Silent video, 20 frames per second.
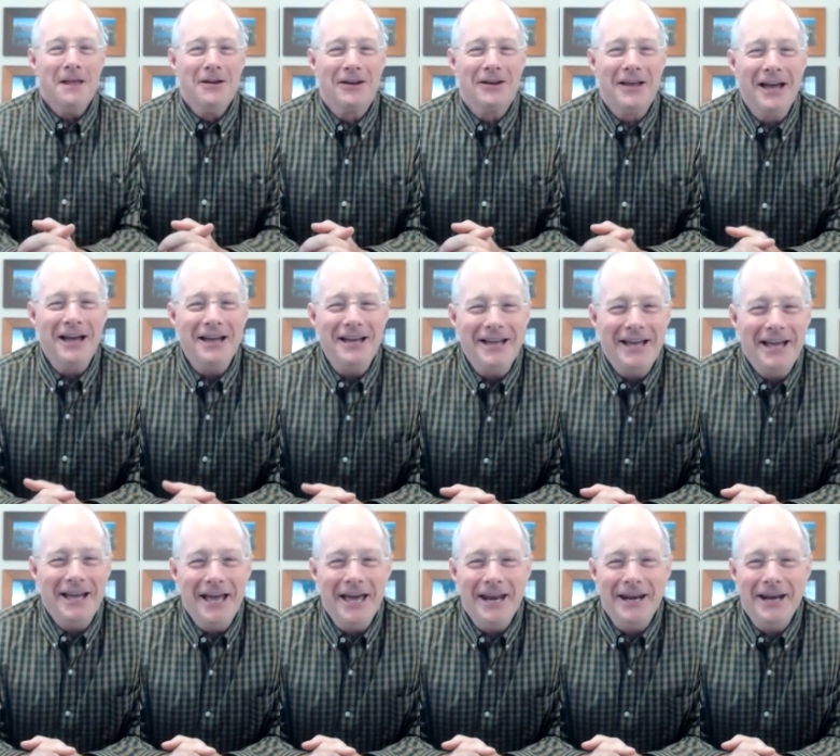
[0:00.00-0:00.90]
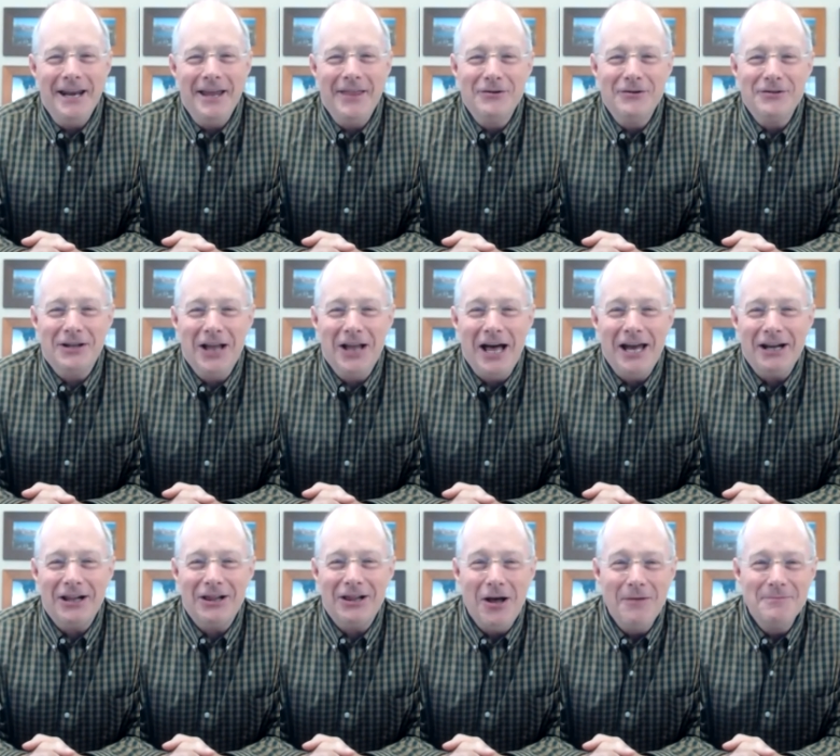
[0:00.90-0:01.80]
Okay. And there's a lot
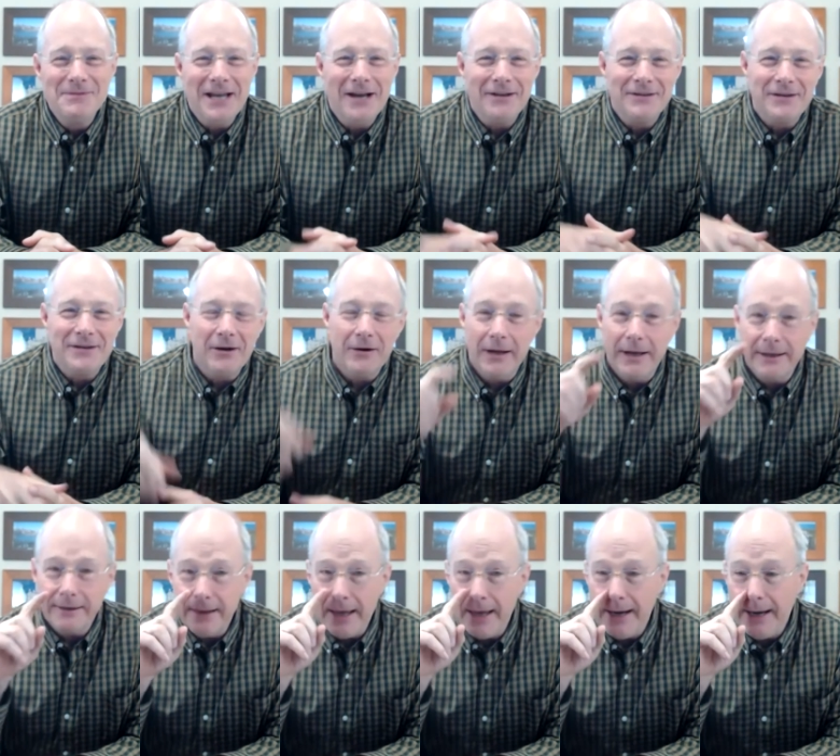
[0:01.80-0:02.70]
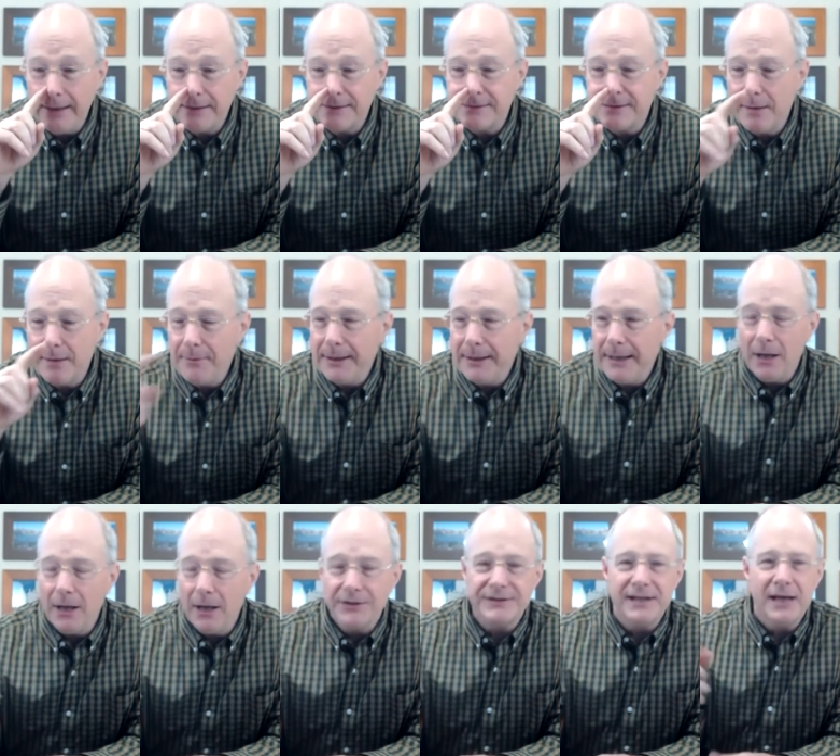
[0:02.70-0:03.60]
of clubs out there like that. And somebody
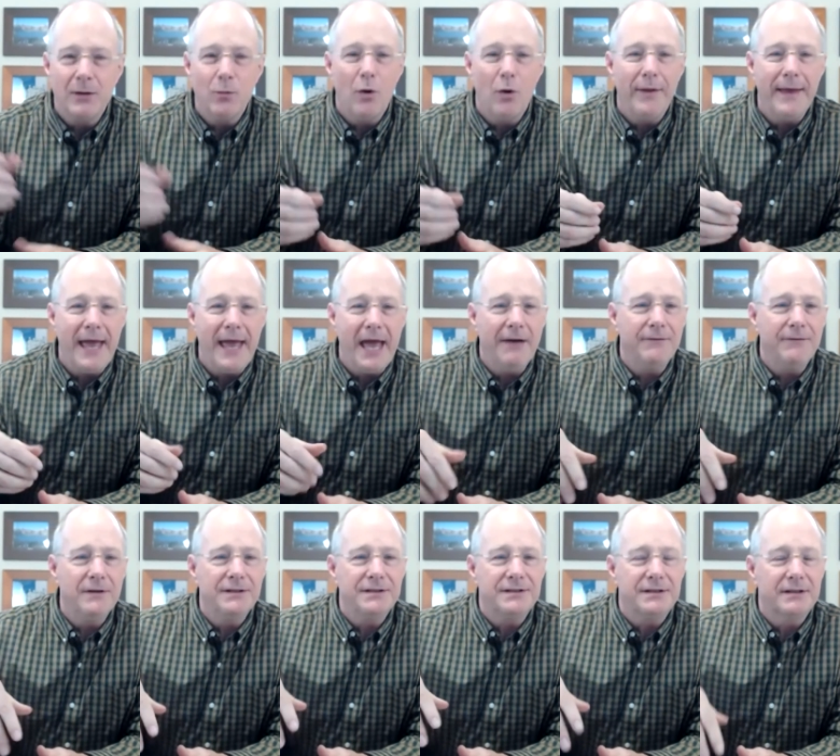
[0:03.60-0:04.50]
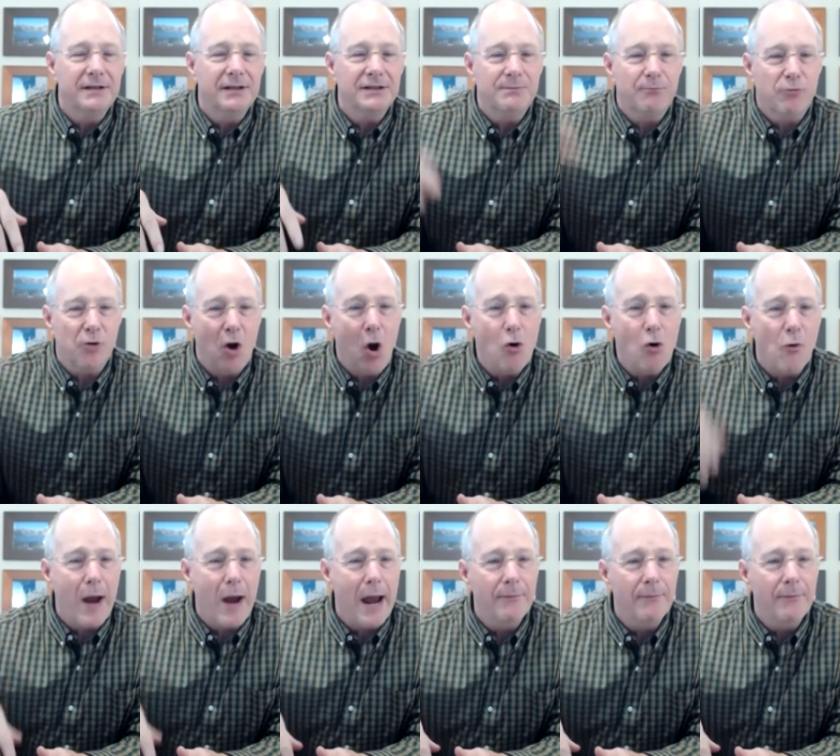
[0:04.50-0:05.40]
else said, well, they have this, this
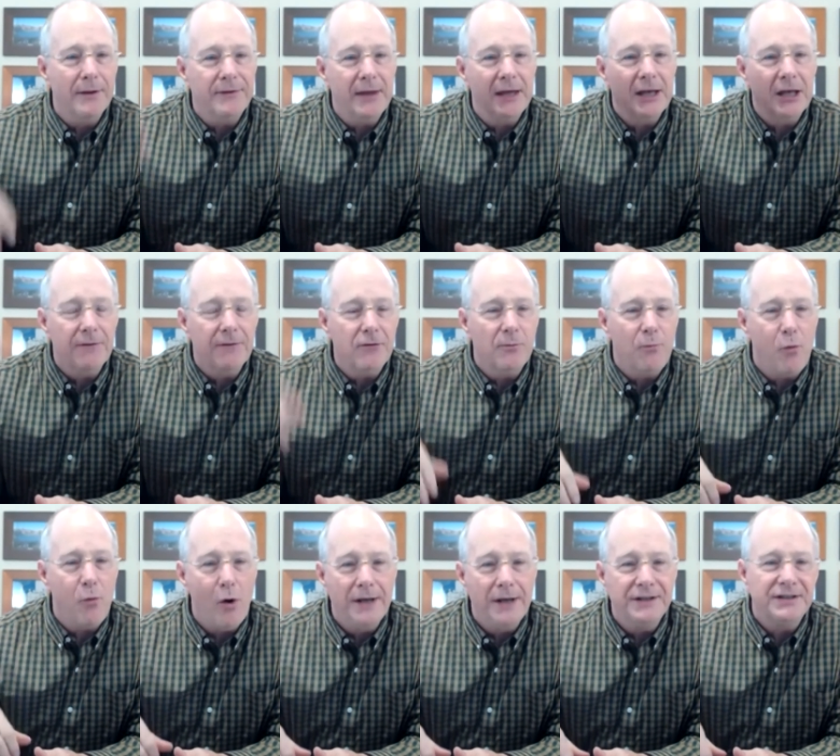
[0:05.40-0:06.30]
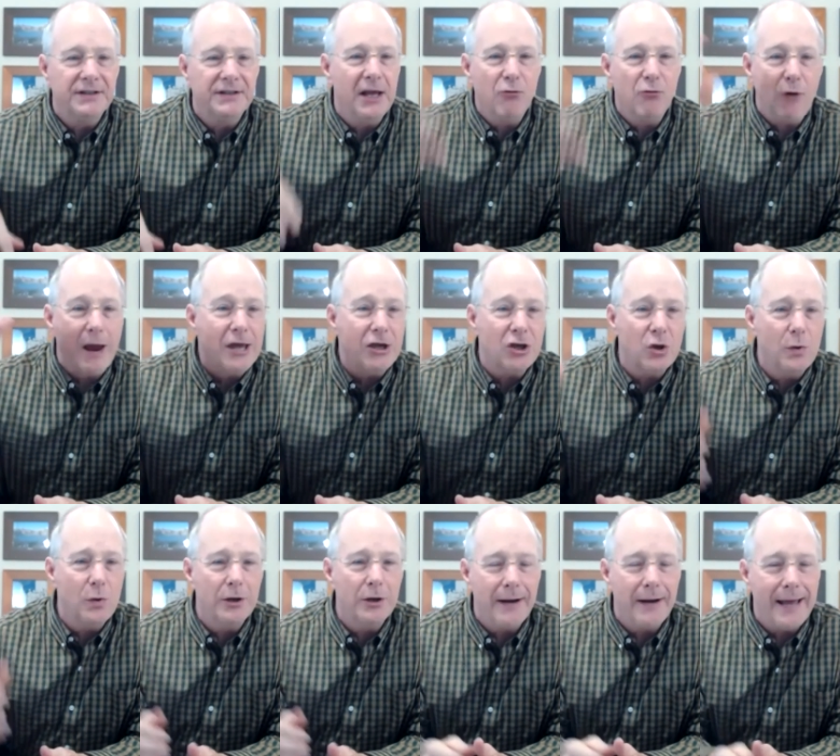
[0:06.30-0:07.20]
program that they give you points and they rank
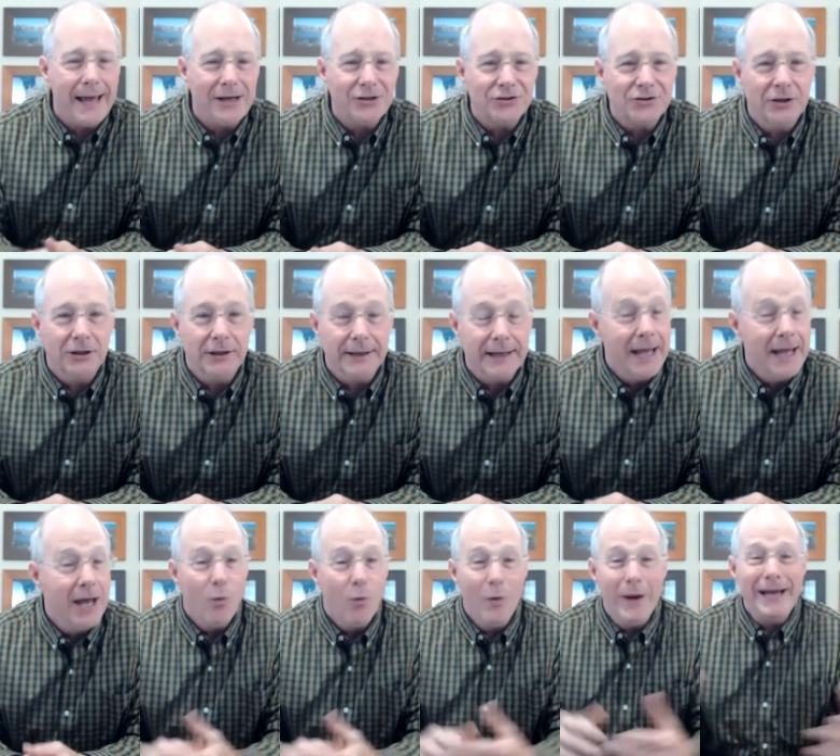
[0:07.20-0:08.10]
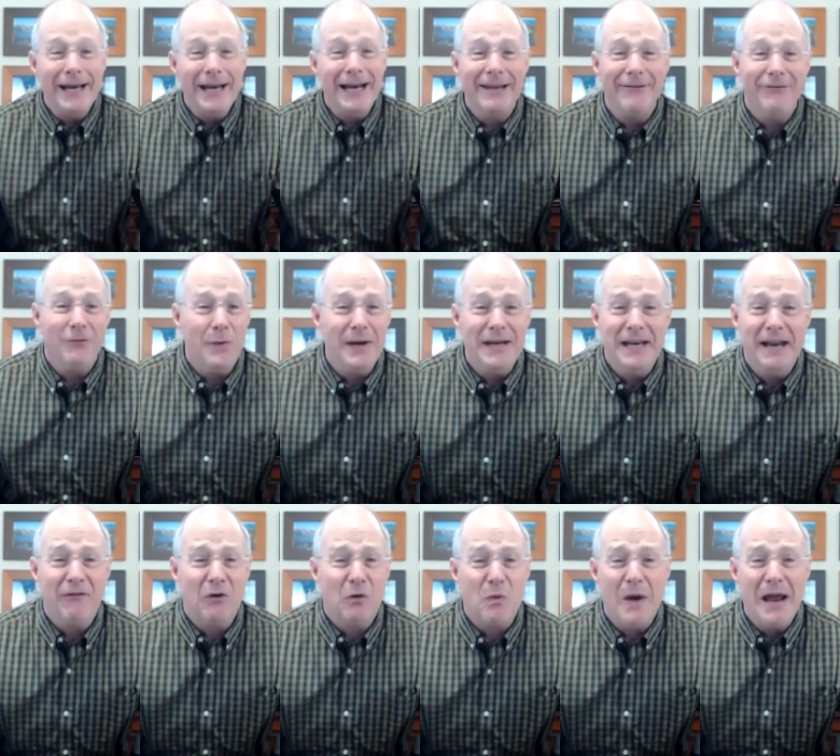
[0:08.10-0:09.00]
you internationally. We didn't even, we'd
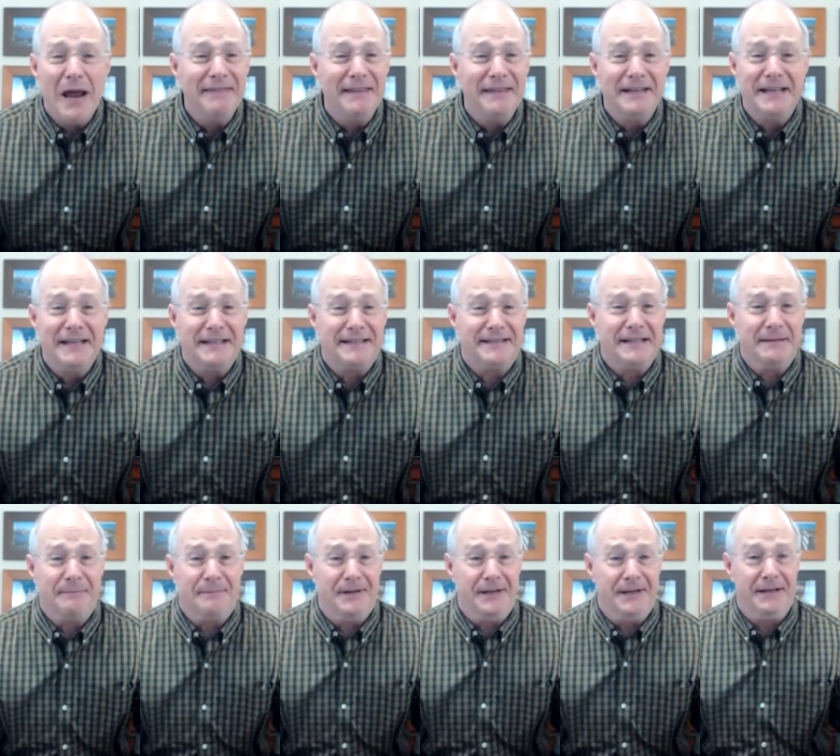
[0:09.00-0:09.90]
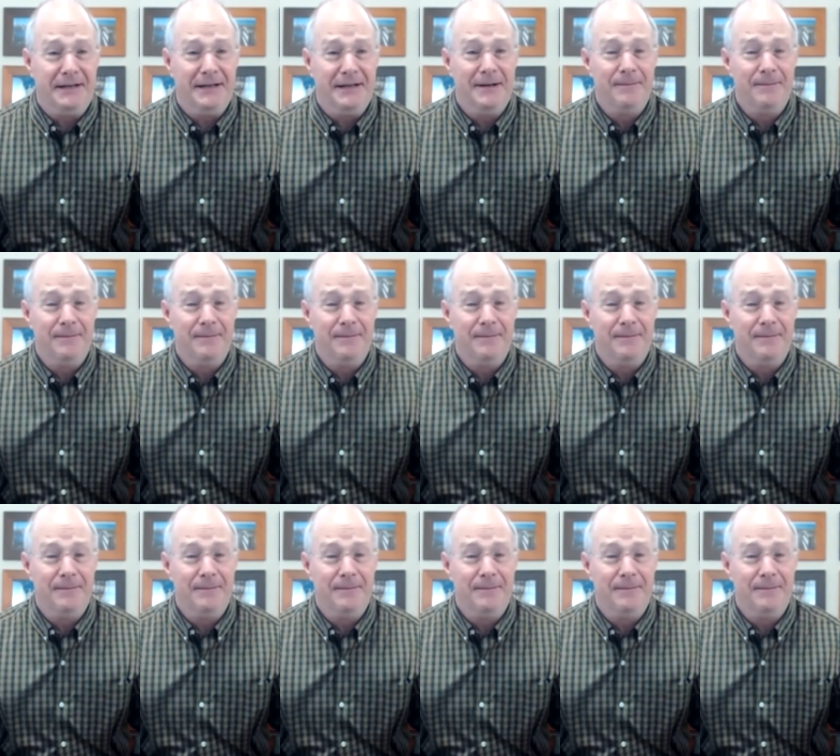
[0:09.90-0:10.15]
never read the DCP.